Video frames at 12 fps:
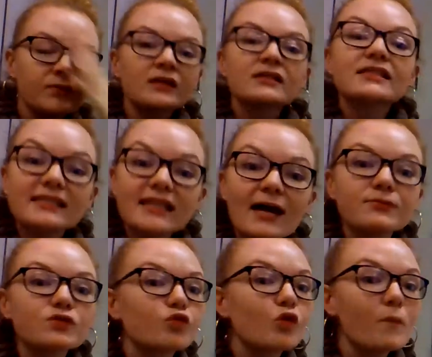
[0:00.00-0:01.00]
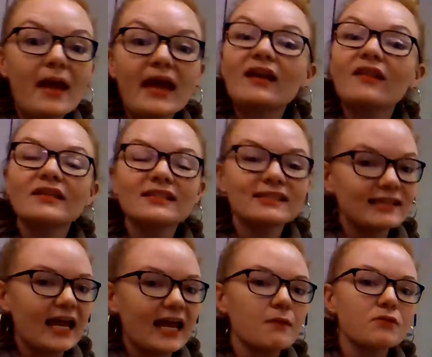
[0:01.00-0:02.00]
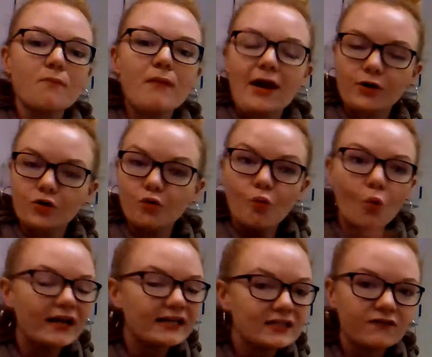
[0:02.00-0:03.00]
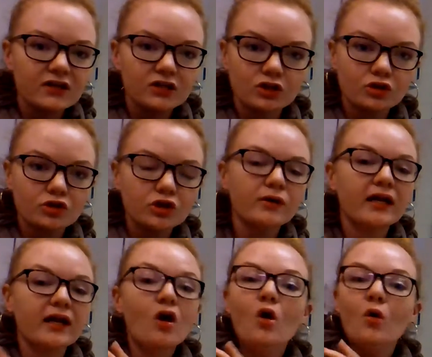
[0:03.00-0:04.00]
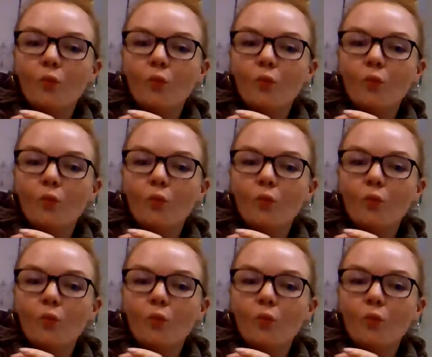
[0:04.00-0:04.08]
Steps remain the same no matter what division you're doing,